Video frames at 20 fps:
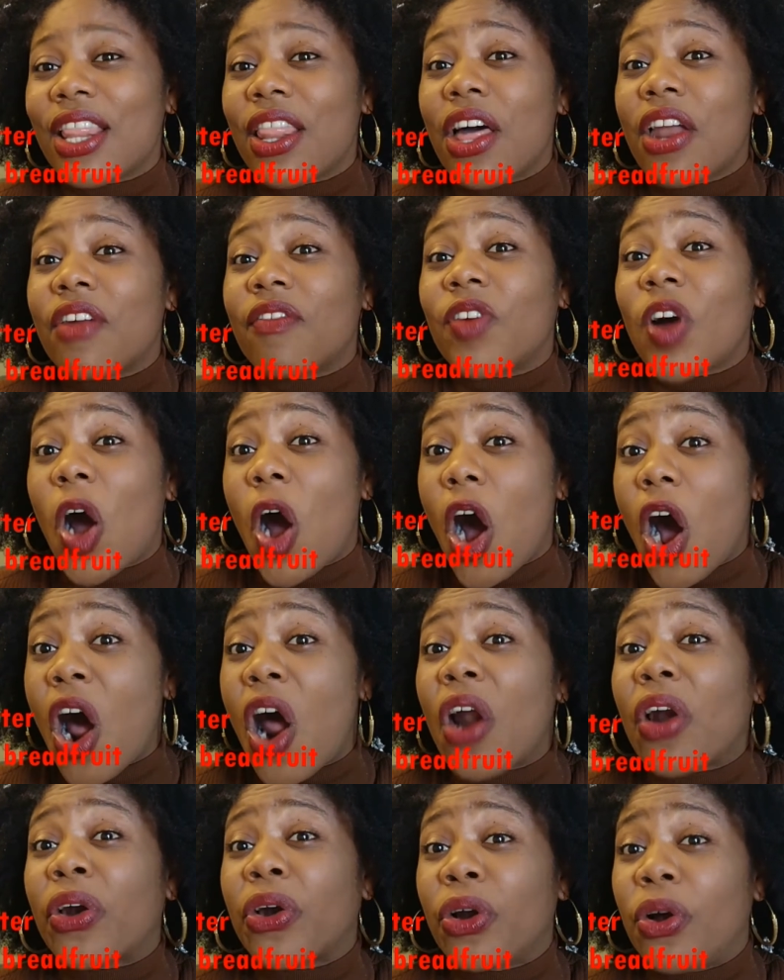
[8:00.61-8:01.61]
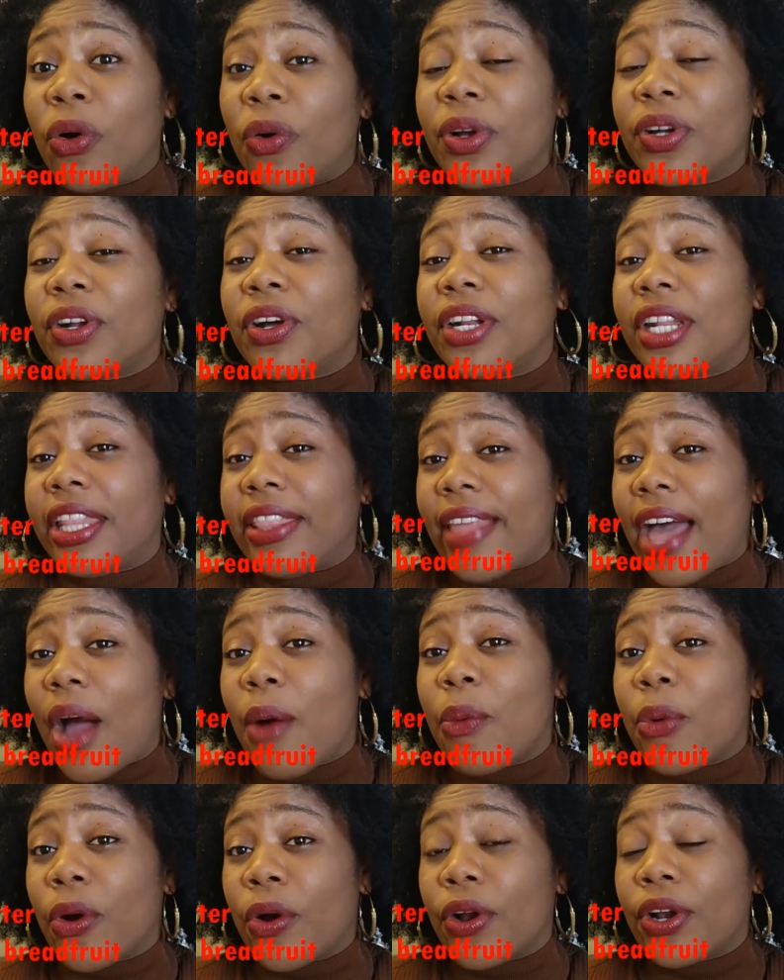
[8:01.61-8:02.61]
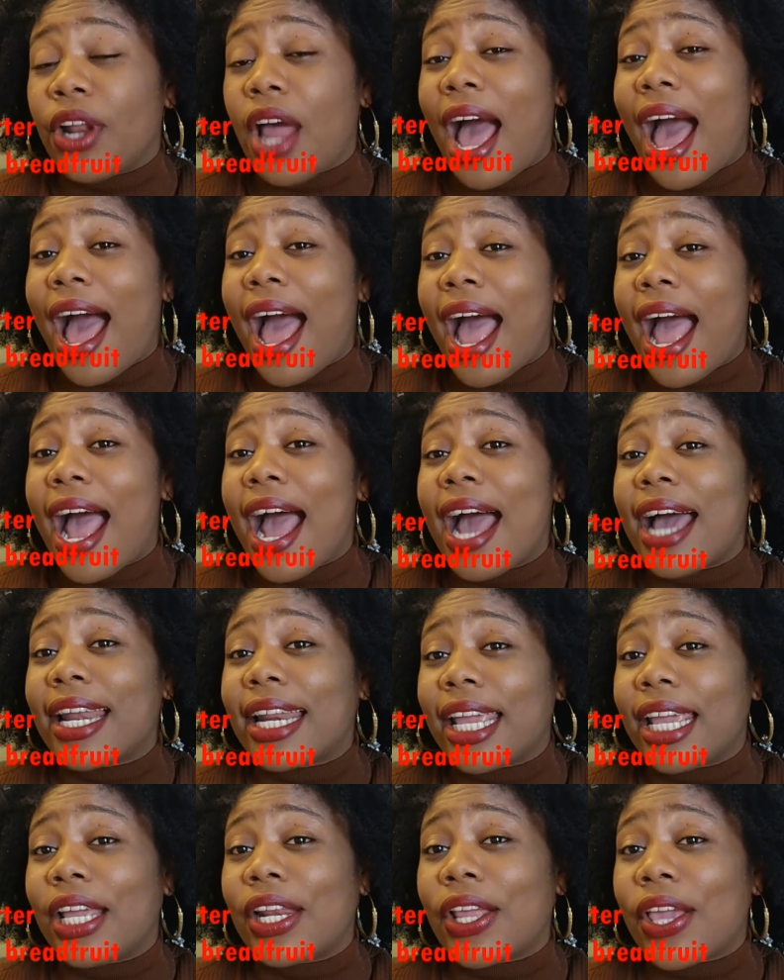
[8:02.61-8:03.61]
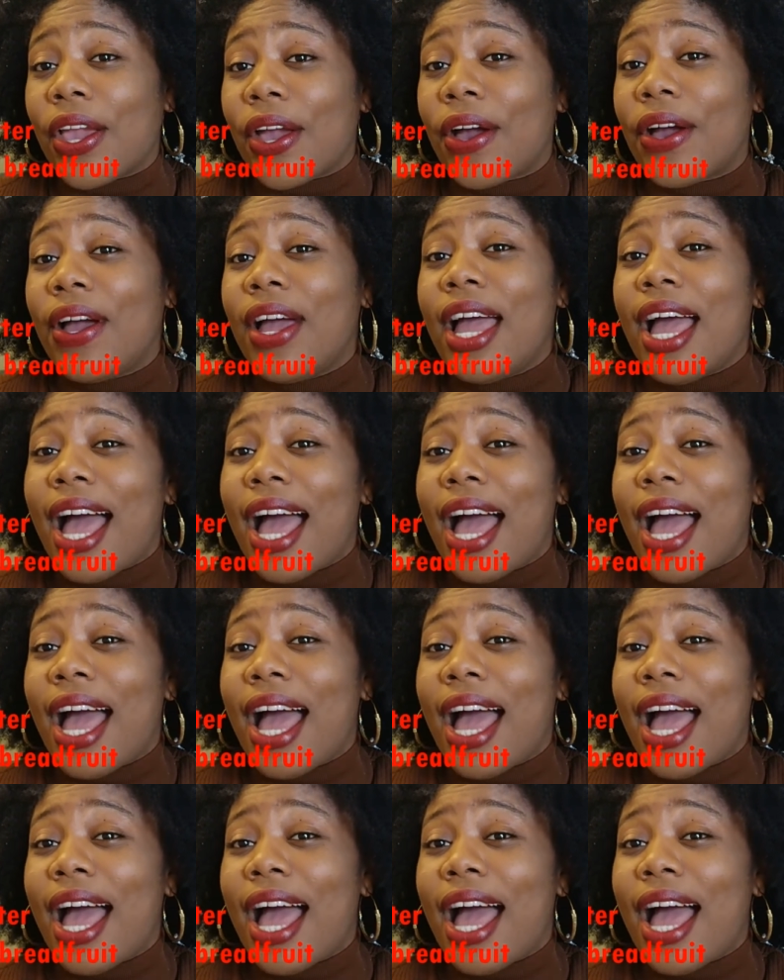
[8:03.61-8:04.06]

a lot of R going on in that word. Area,